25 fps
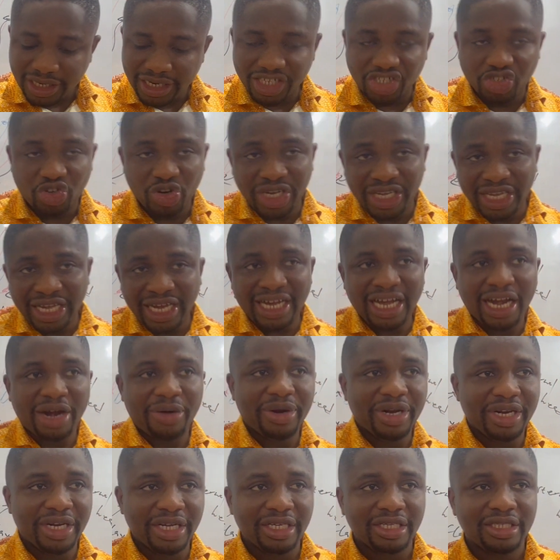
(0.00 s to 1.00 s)
The trachea
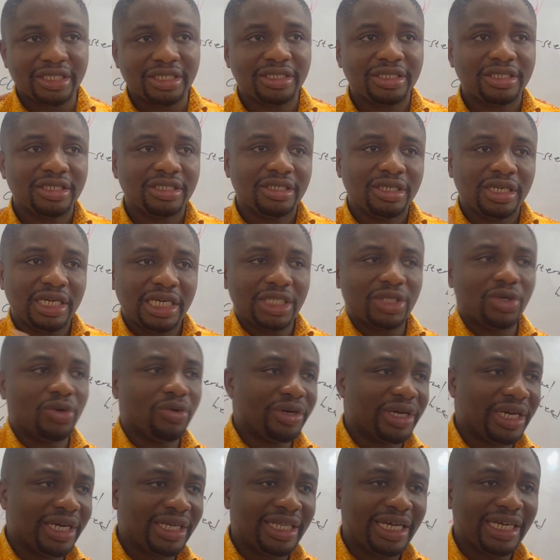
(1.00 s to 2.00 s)
carinae is
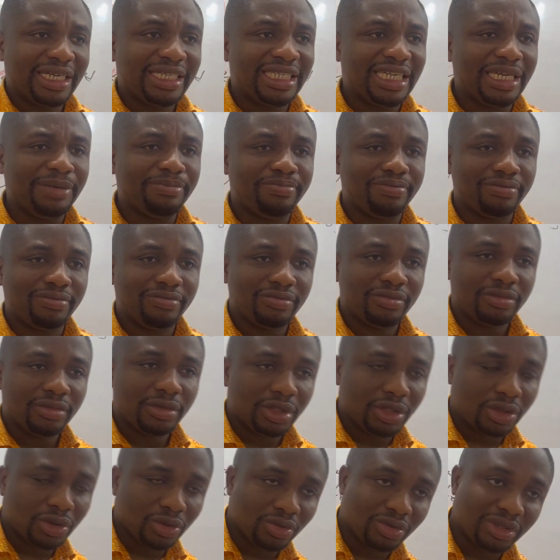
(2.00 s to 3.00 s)
located deep
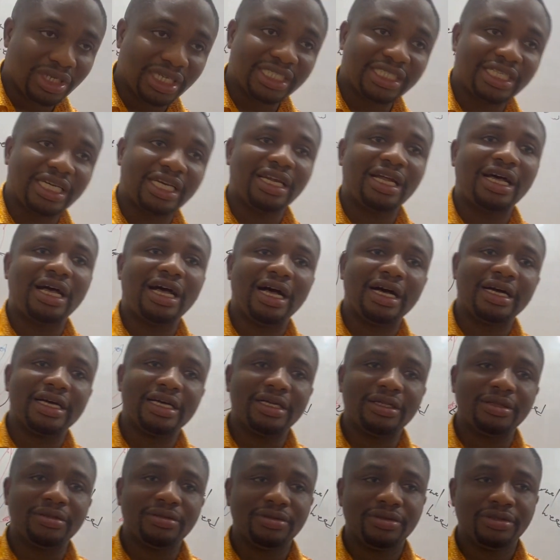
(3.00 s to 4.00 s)
to the sternal
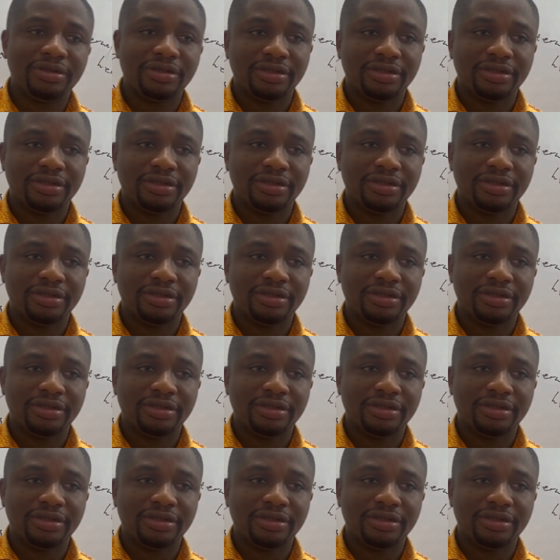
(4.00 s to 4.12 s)
angle,